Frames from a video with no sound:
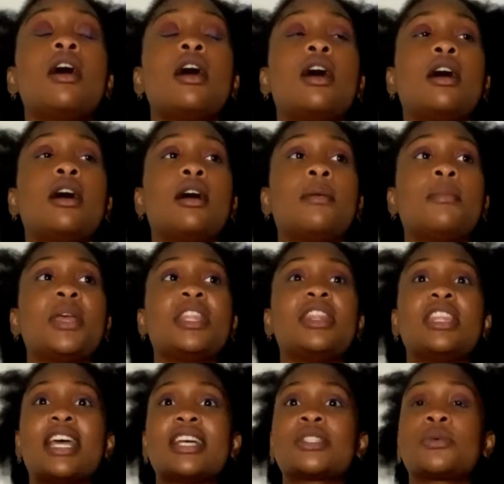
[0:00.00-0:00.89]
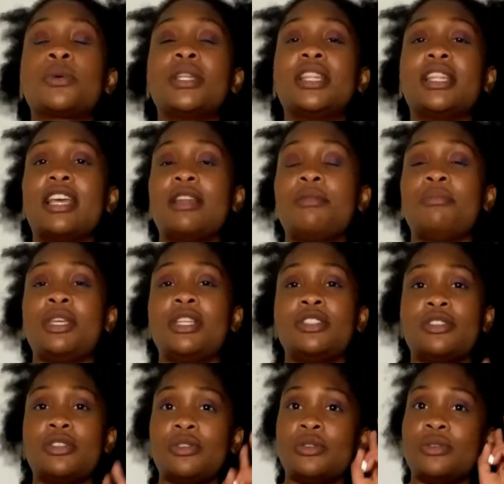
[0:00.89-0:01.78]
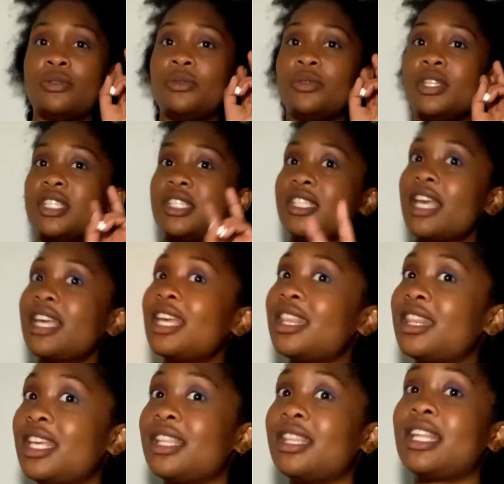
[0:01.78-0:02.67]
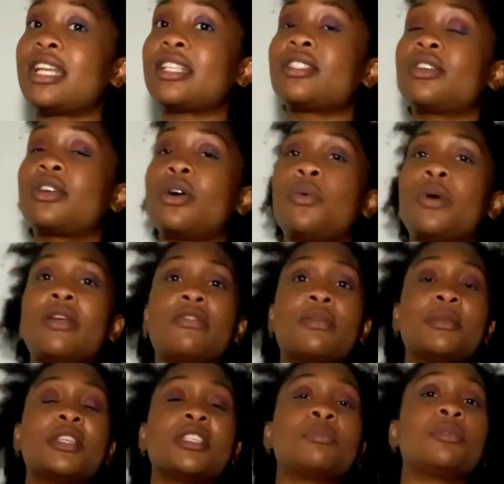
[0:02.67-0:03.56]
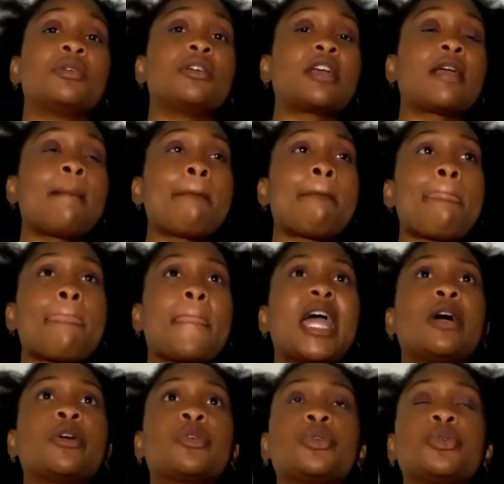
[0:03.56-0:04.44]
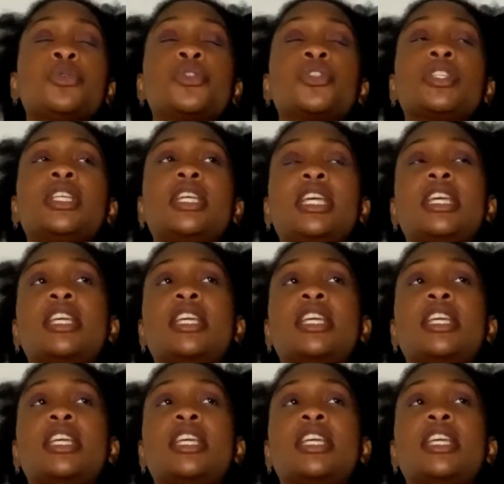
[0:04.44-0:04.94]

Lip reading: And that's what led me to the second thing that I took away from this book, how crucial it